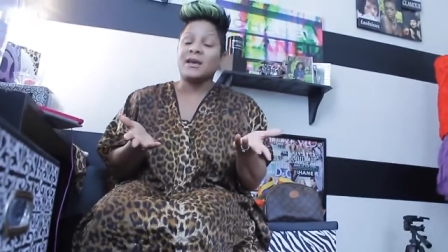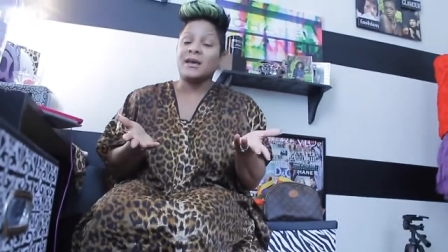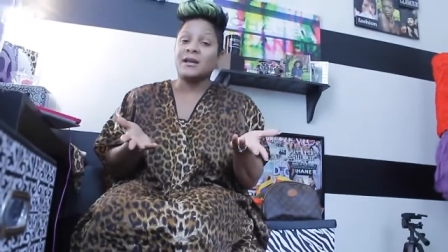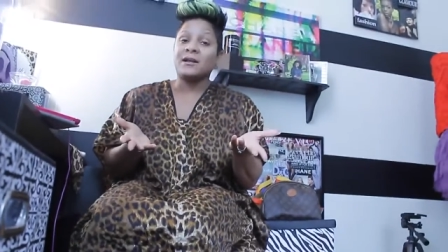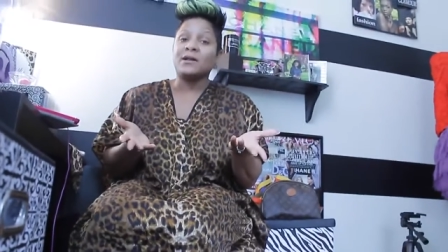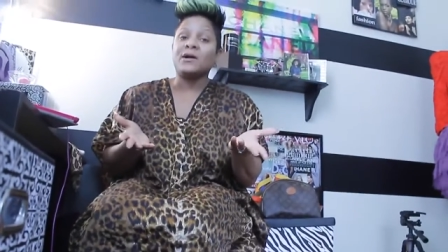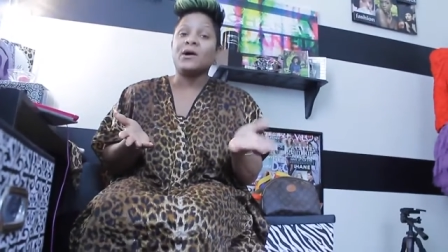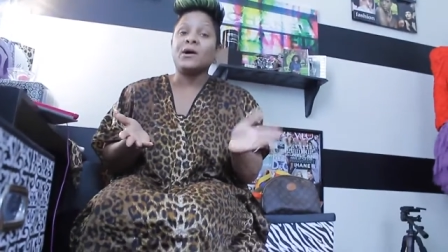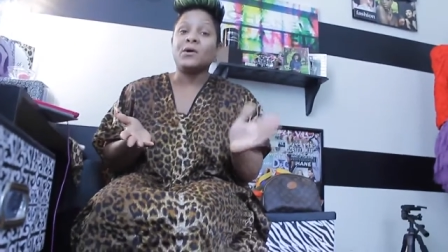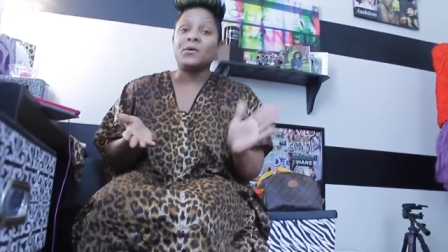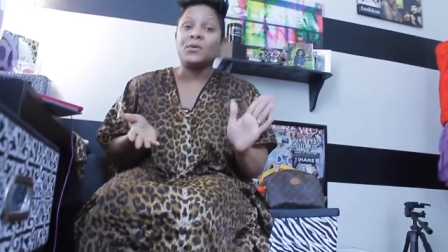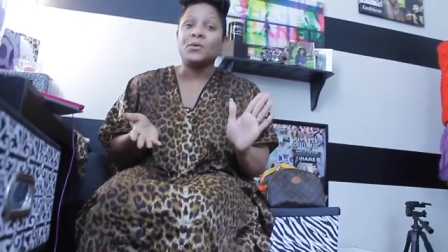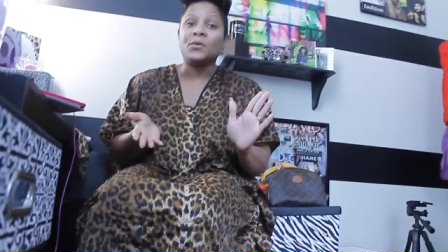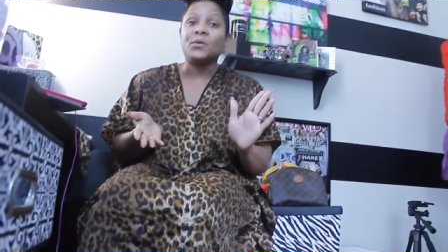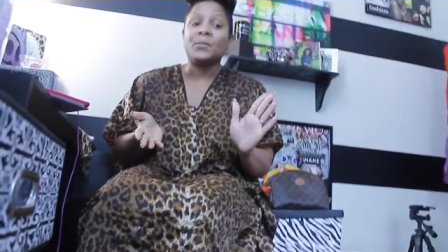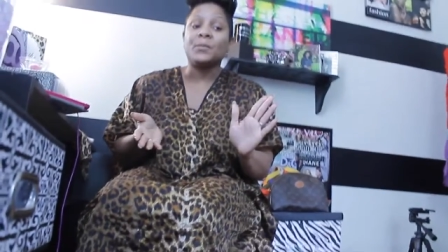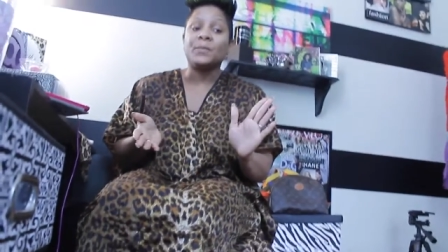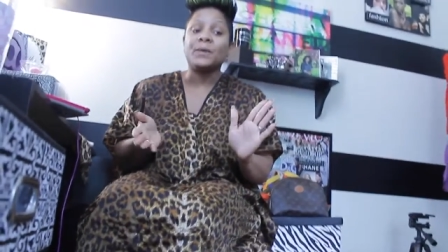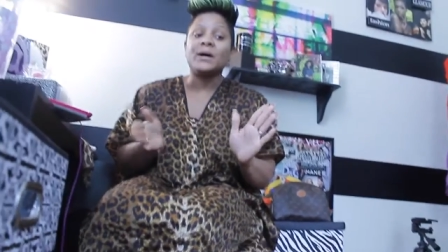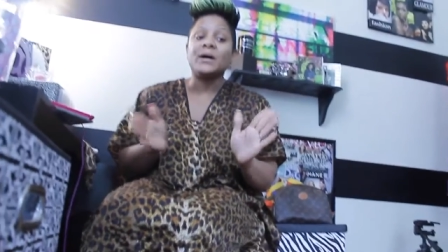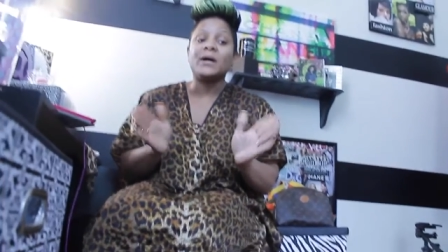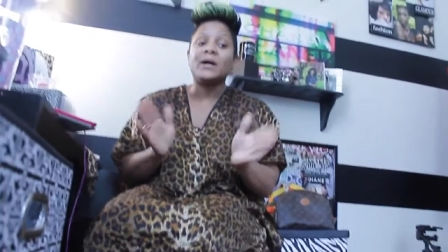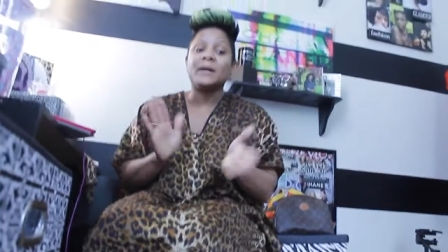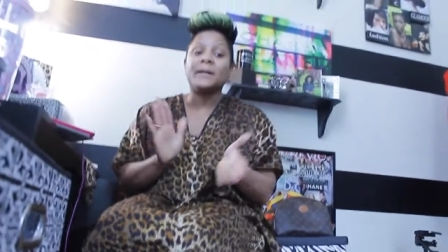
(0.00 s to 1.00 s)

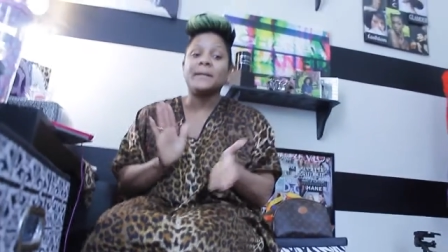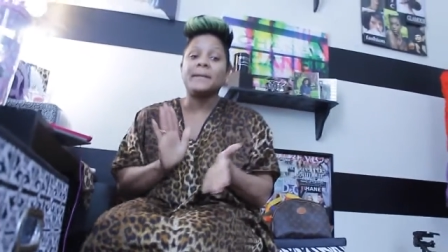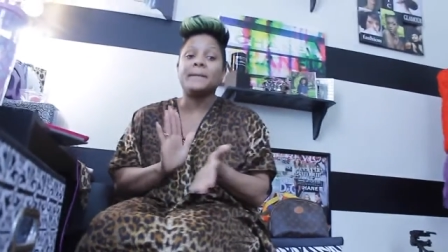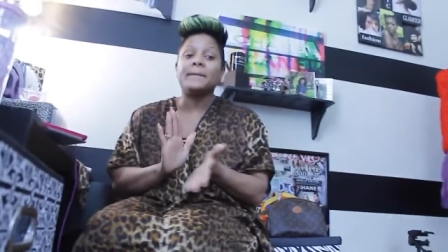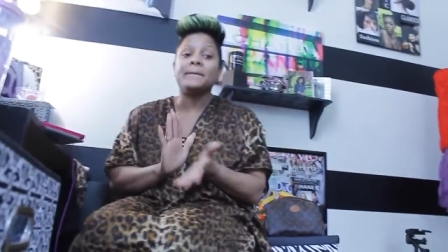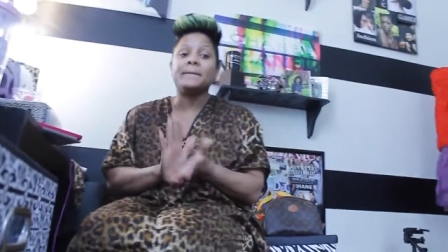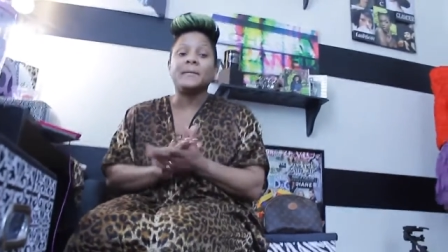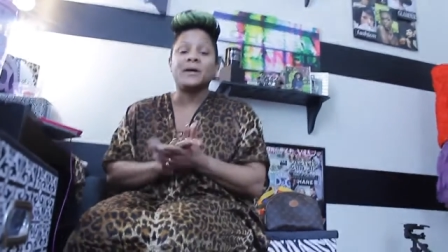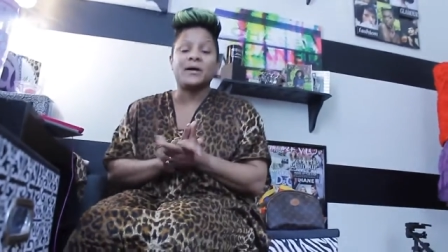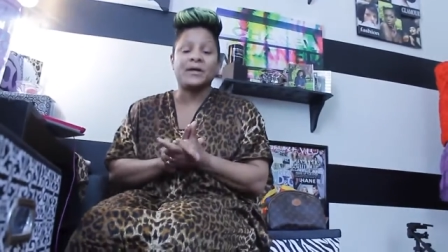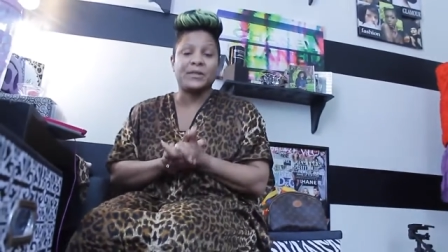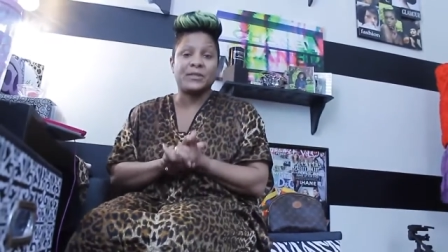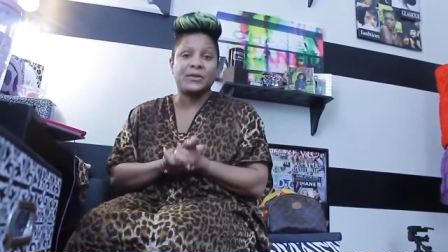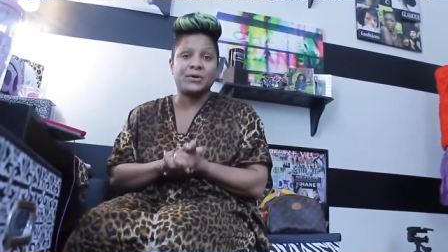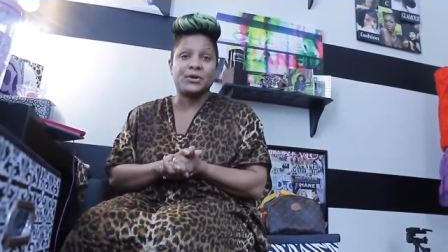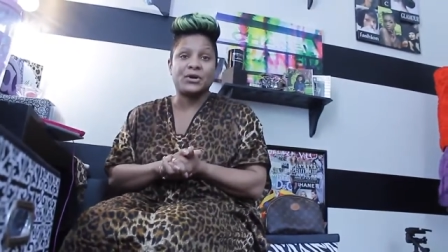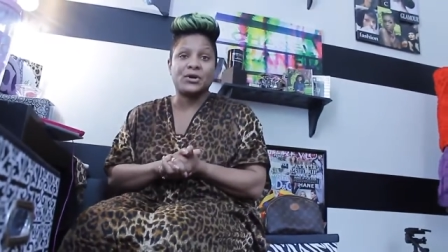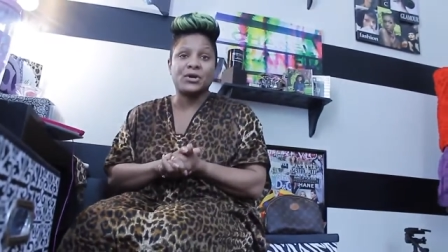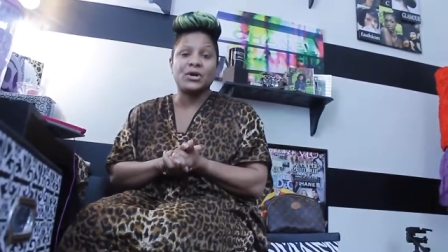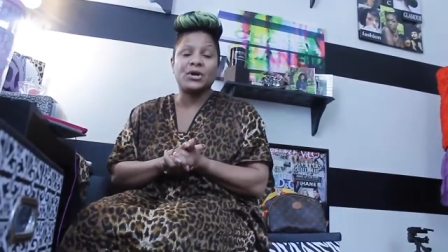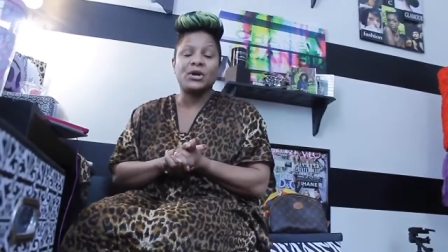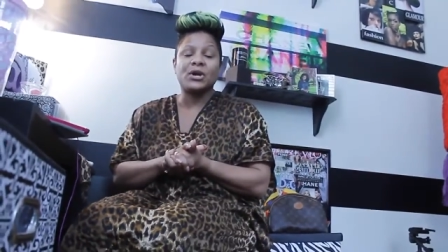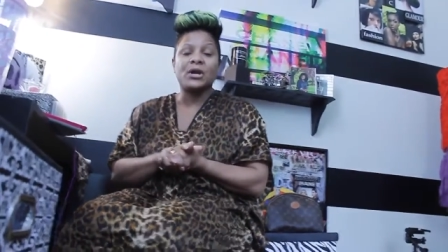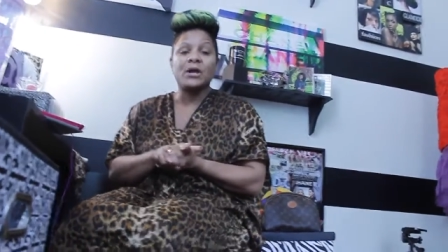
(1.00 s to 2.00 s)
at-home
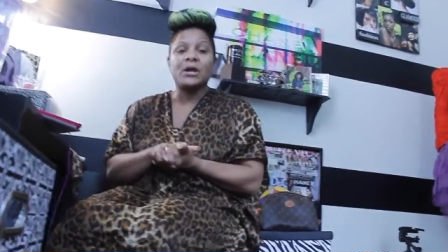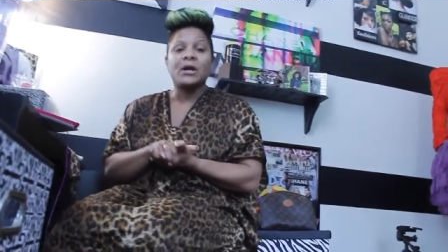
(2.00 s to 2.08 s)
mother.